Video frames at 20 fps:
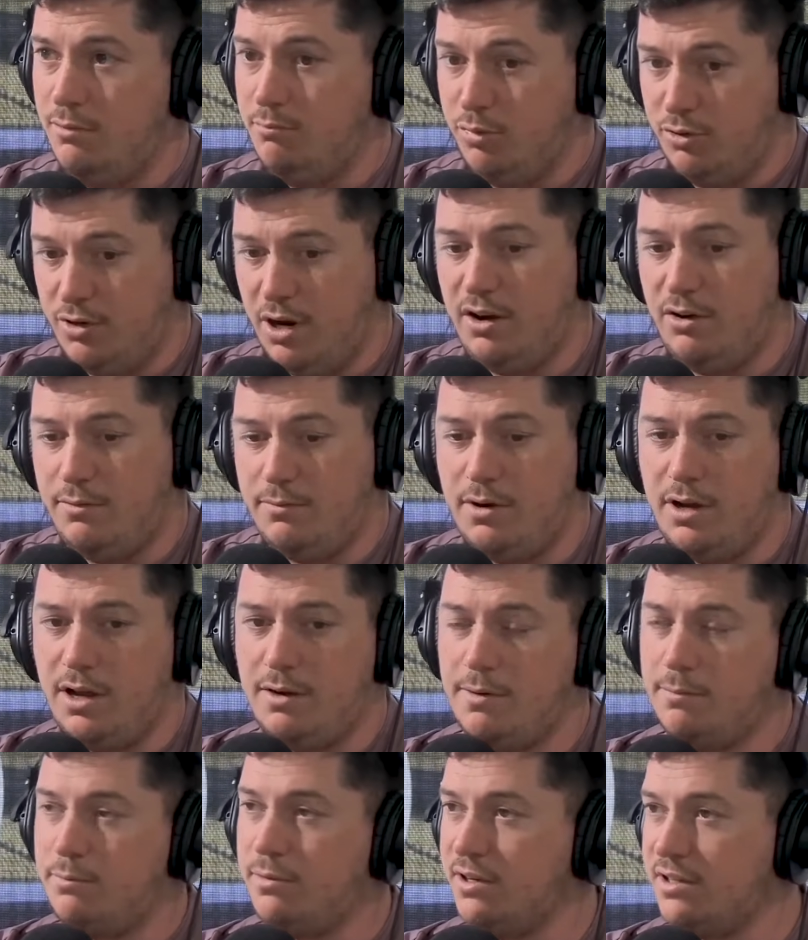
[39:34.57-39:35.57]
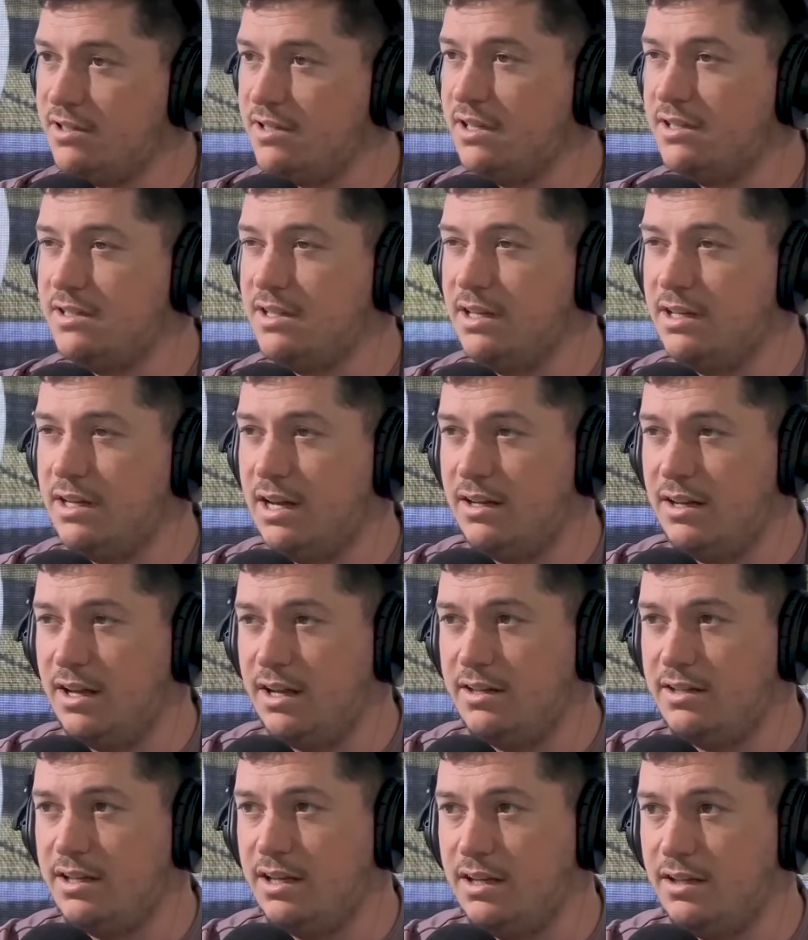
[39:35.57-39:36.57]
But I remember in 16 and
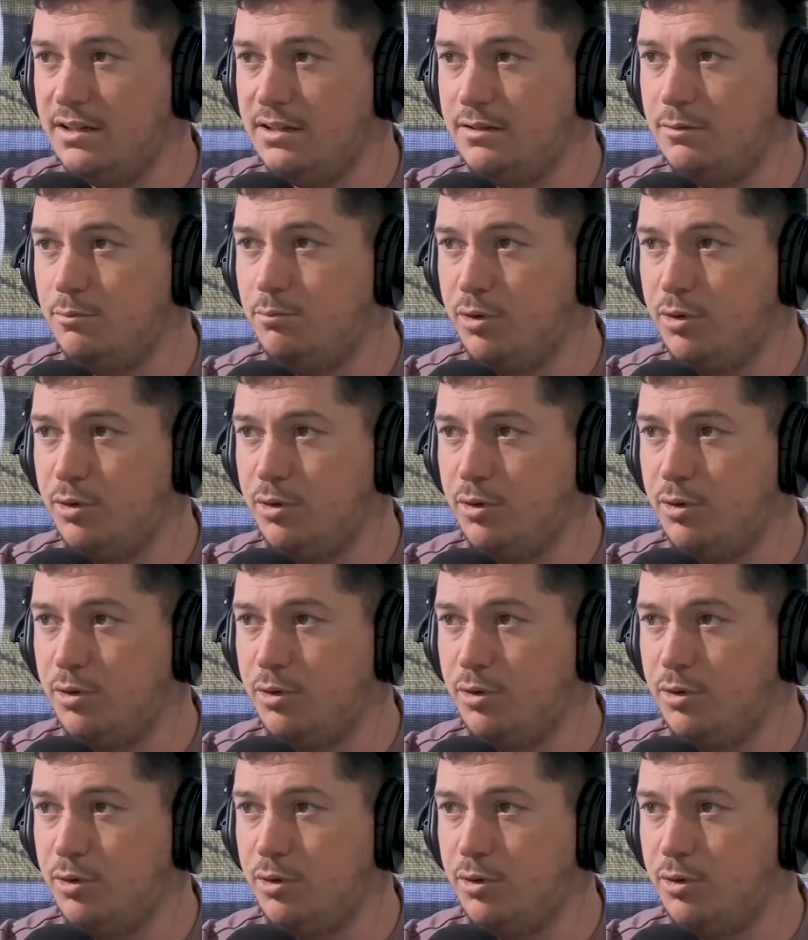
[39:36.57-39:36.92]
19,